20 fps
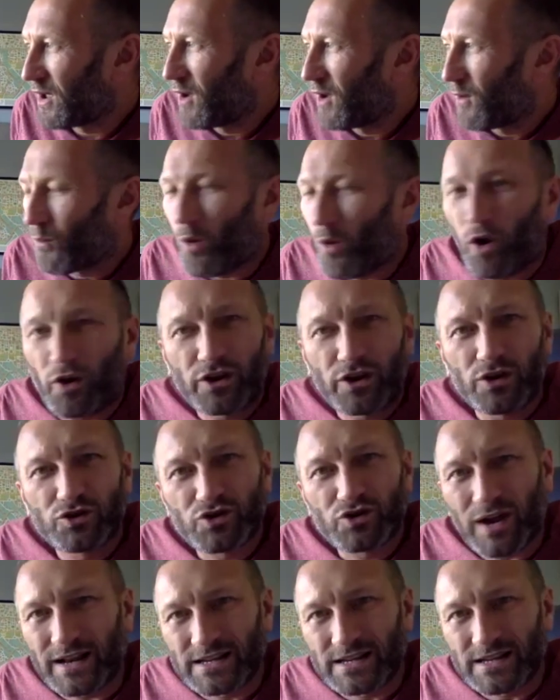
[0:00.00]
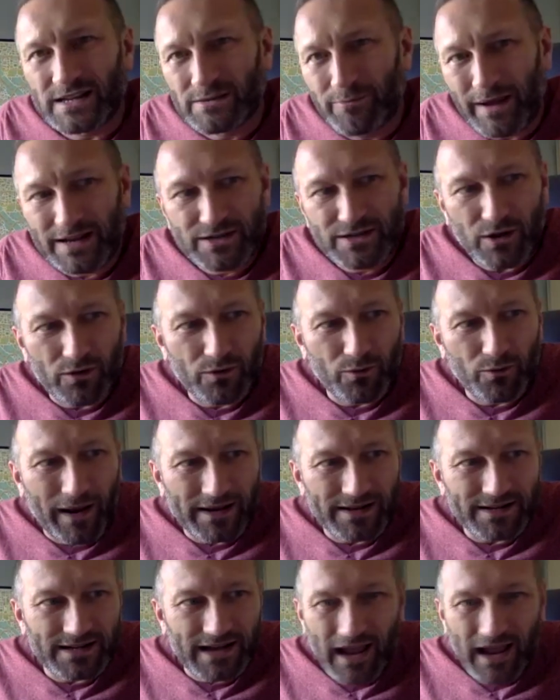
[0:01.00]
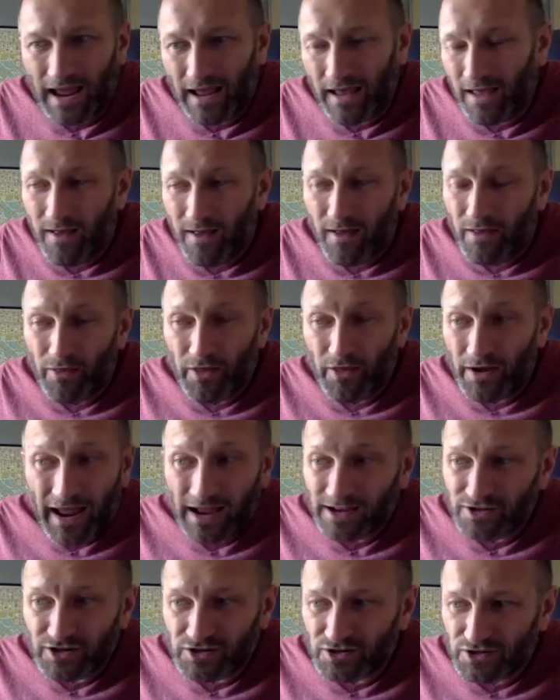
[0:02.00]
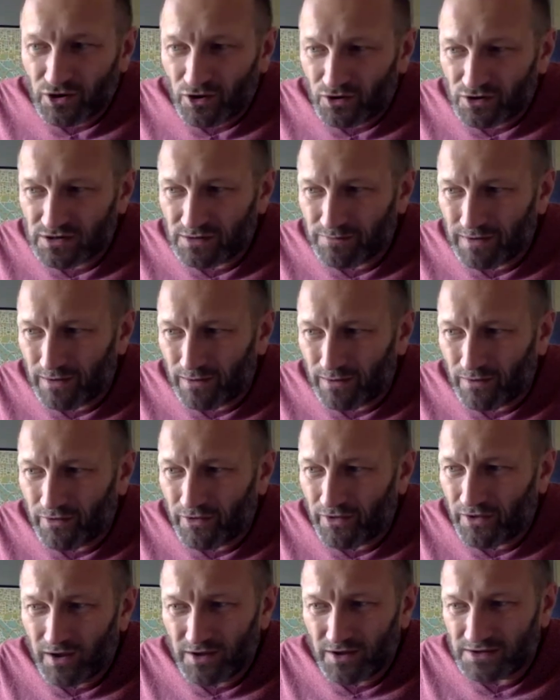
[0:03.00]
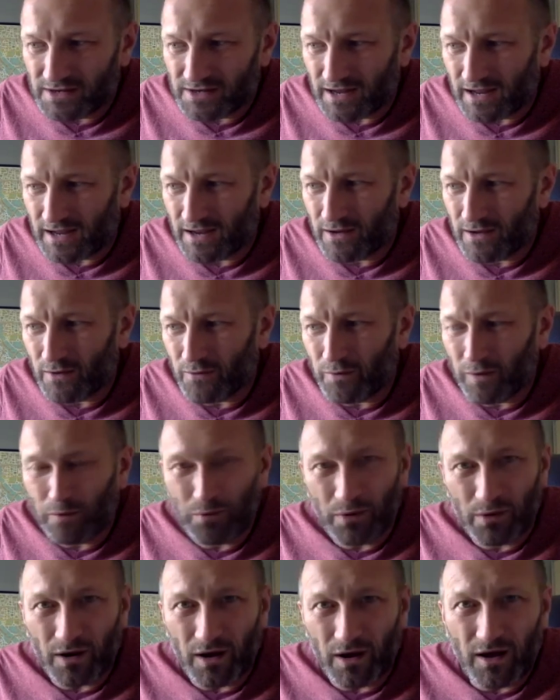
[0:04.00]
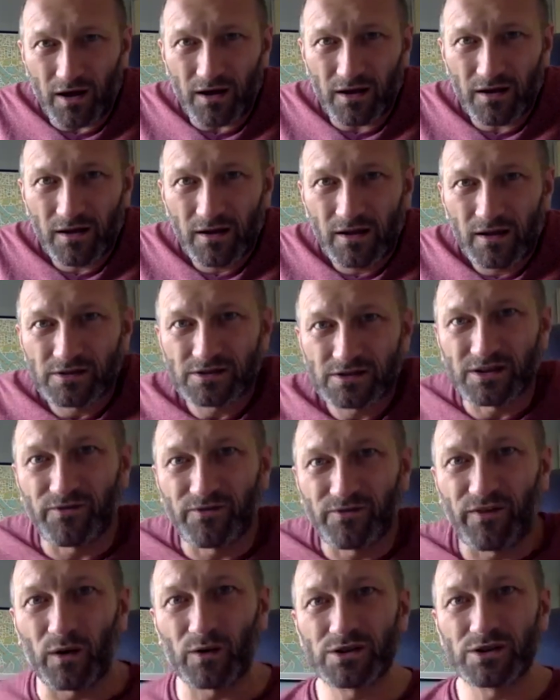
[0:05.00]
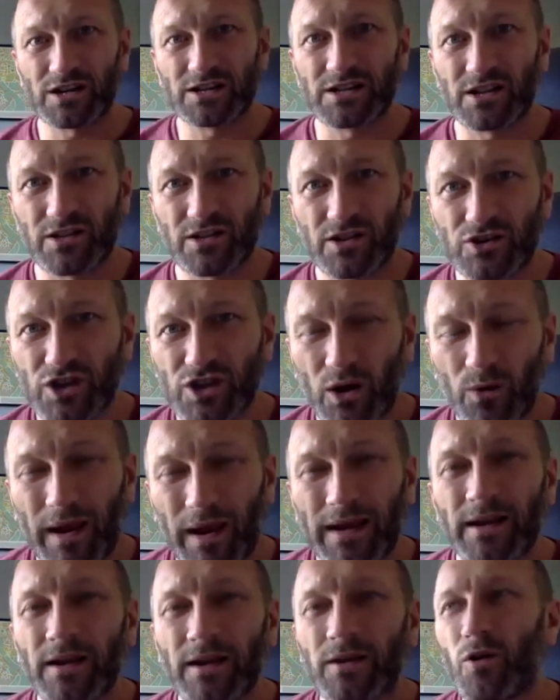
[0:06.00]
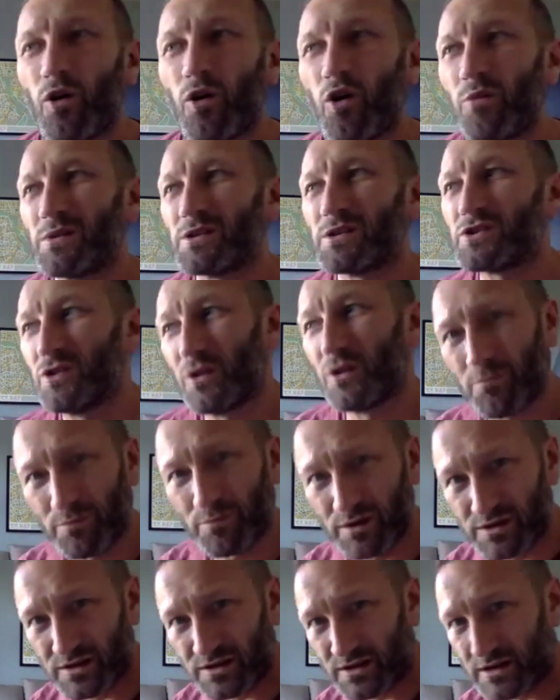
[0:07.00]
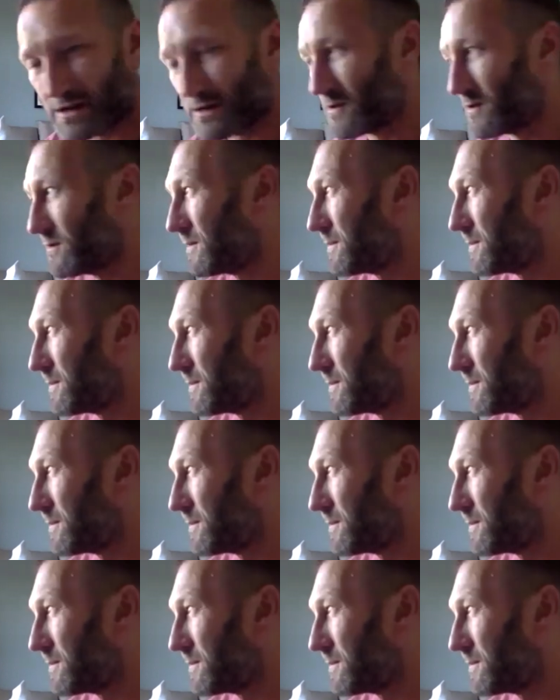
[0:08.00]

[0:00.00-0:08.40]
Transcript: what you transmit on Wednesday, the nation talks about on Thursday. You know, people are devoted to the show in enormous numbers still.